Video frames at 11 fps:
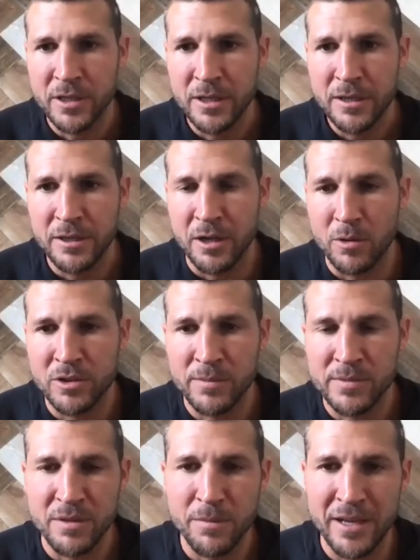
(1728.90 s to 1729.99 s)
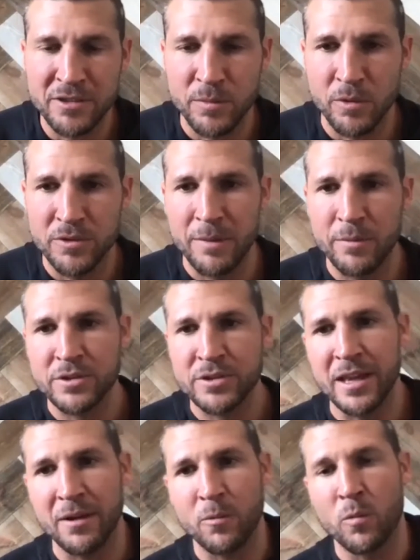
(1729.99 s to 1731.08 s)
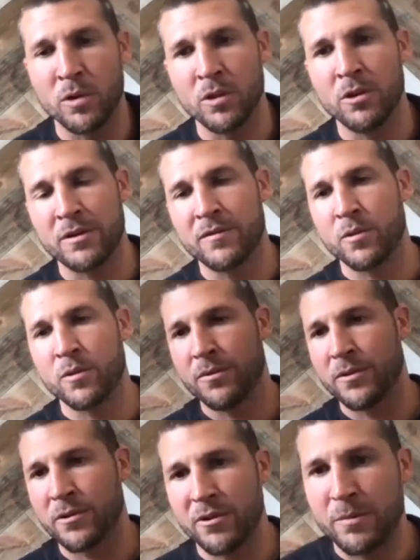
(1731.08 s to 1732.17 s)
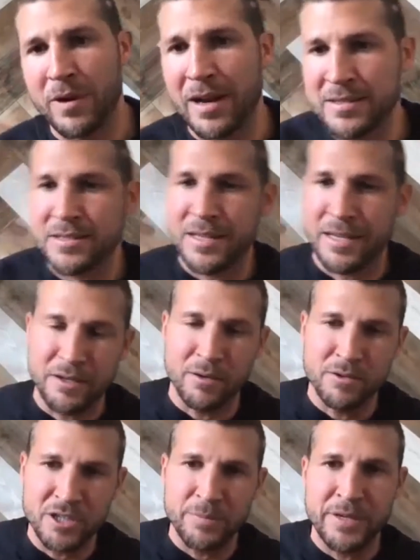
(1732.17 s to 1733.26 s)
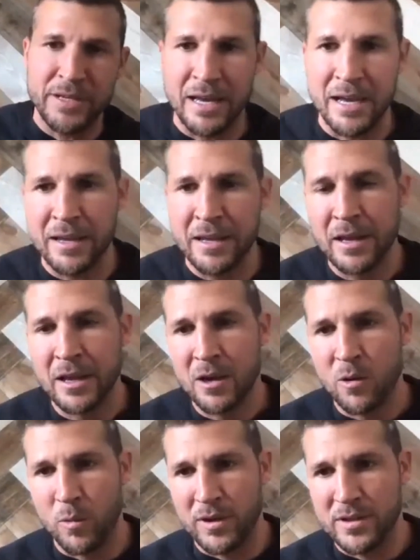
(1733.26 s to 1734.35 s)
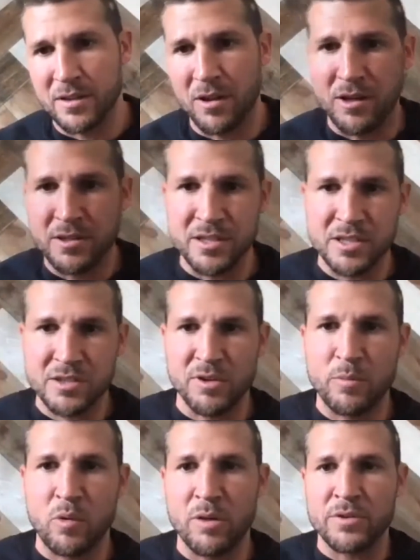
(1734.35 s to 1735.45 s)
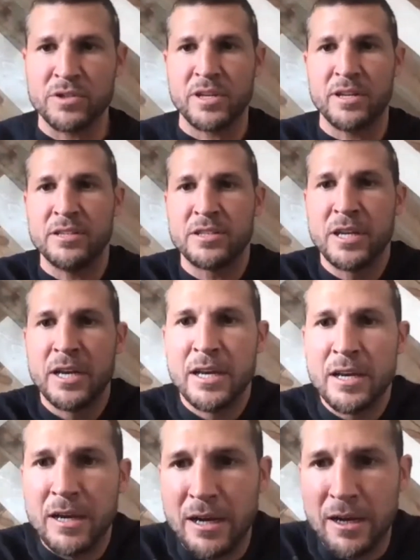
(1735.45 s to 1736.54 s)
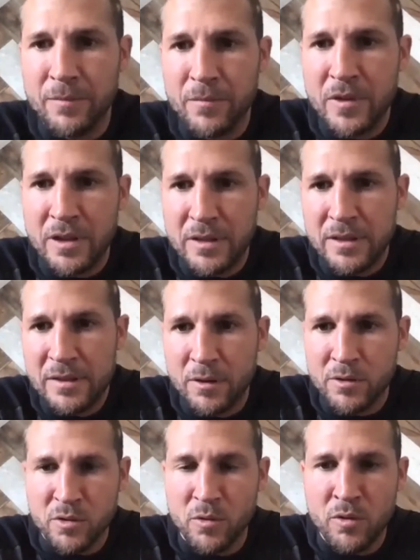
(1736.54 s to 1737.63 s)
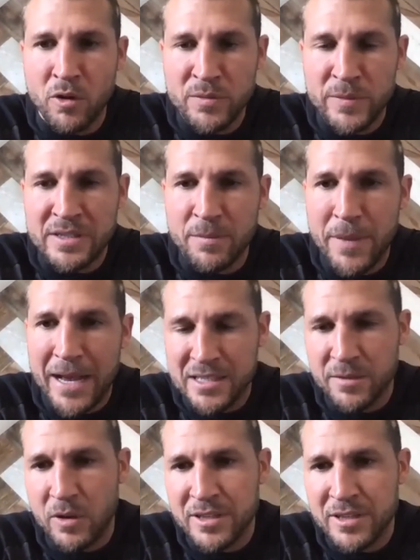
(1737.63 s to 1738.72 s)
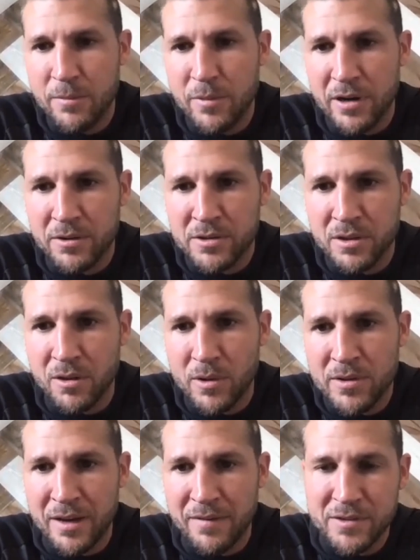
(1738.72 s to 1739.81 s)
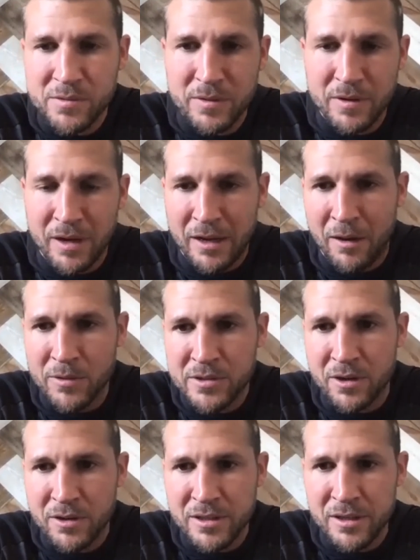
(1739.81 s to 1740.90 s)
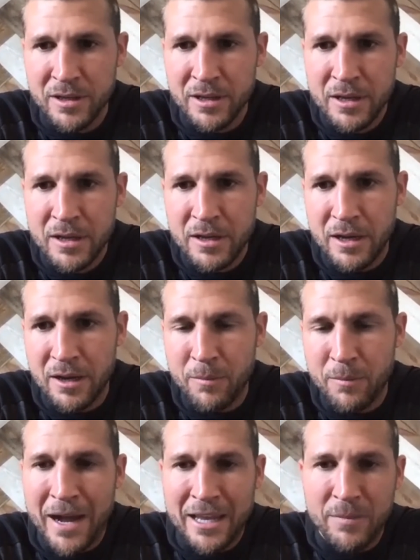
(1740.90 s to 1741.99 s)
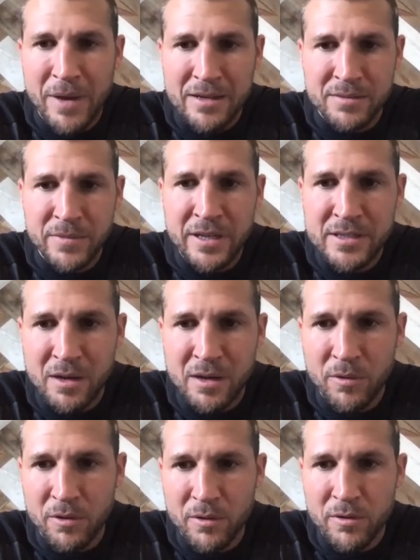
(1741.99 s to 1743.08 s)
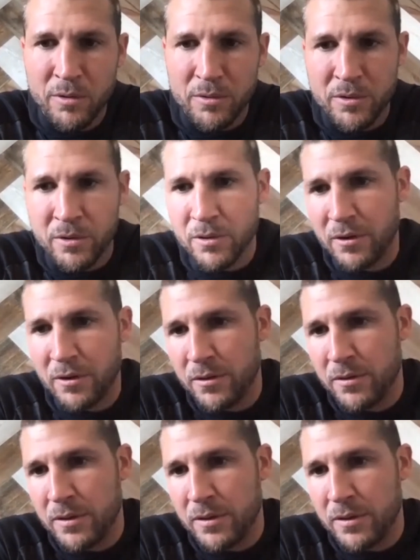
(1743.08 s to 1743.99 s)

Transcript: in terms of the measurable numbers that we're looking for in the recruiting process, like, GPA, wins and losses, 3-point percentage. Those would be some basketball tiebreakers, along with toughness. Really, like I always talk to Mike about some kids that we were recruiting earlier